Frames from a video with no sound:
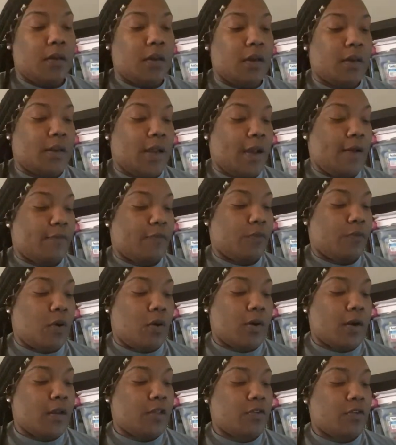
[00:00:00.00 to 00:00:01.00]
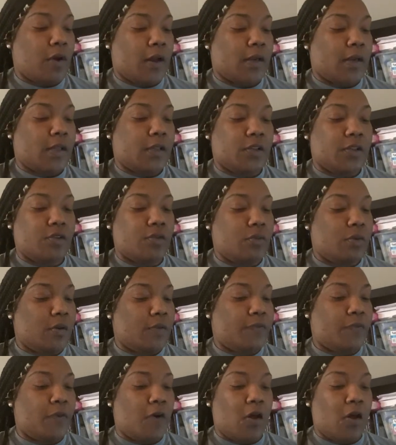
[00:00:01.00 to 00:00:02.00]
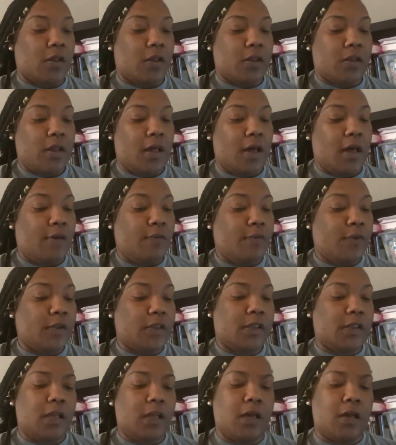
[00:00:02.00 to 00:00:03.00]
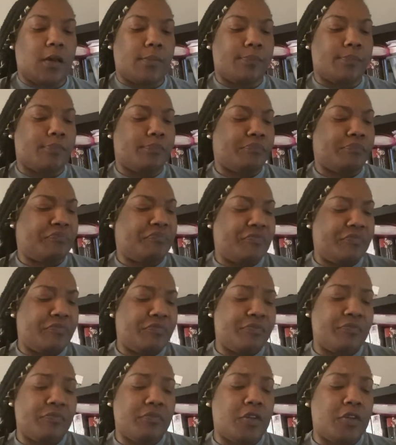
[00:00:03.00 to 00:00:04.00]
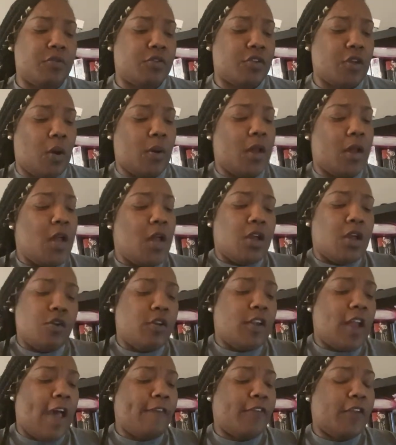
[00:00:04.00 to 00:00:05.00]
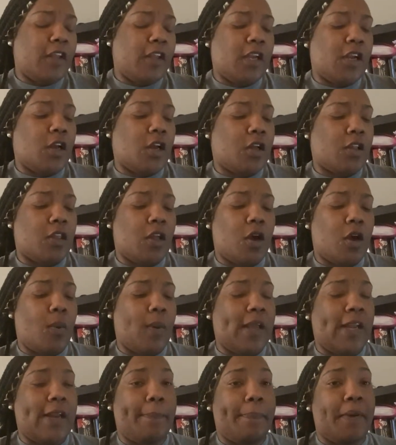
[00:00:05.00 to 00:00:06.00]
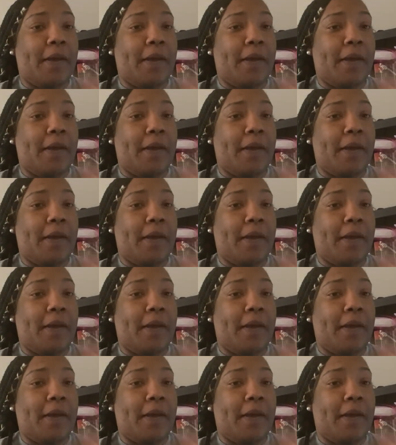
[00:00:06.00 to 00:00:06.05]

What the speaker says: The Devil. Are they trying to get you to fall in love with them? You definitely the Queen of